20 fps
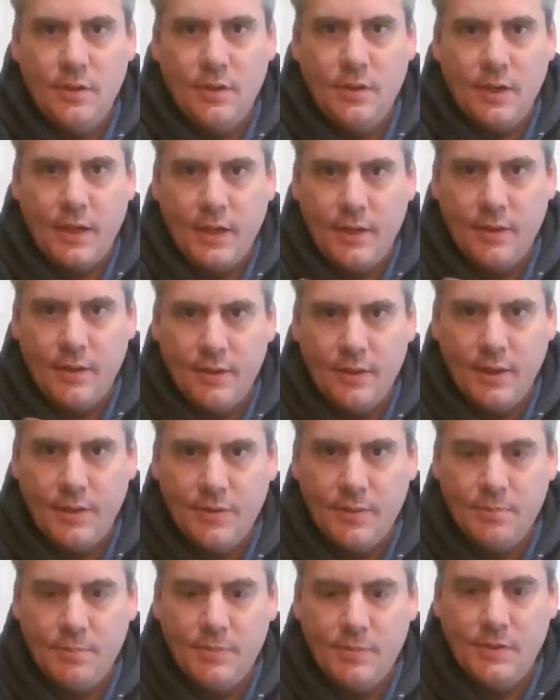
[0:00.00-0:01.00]
you kind of
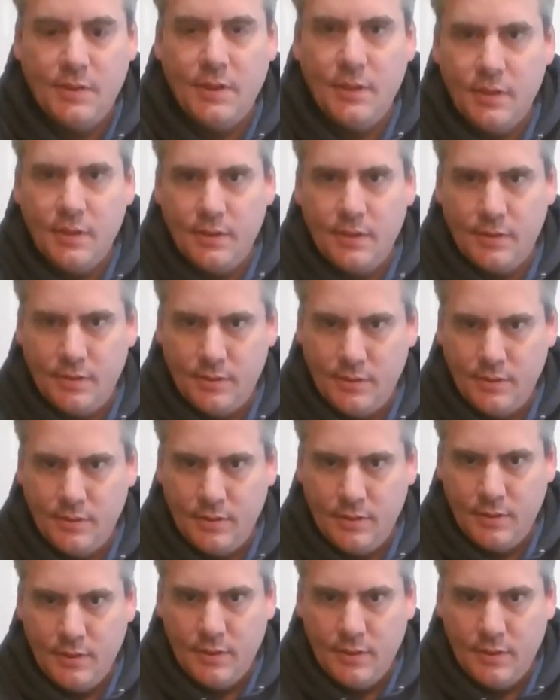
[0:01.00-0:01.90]
let them see this.